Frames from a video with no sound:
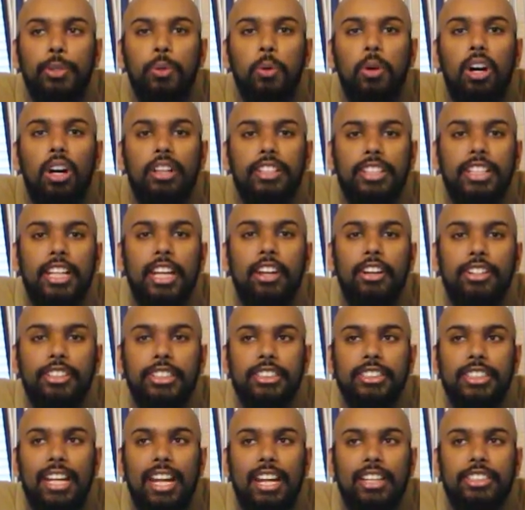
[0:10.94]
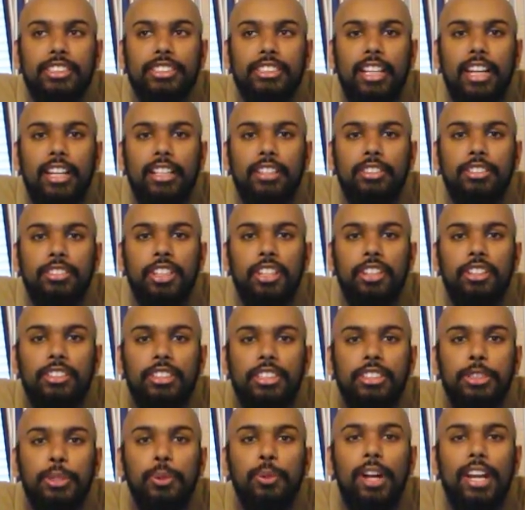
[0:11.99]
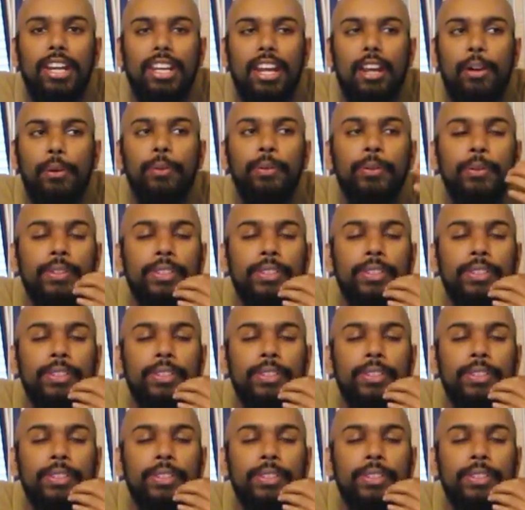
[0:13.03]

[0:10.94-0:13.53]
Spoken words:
you all the characters and actors that I can currently do right now.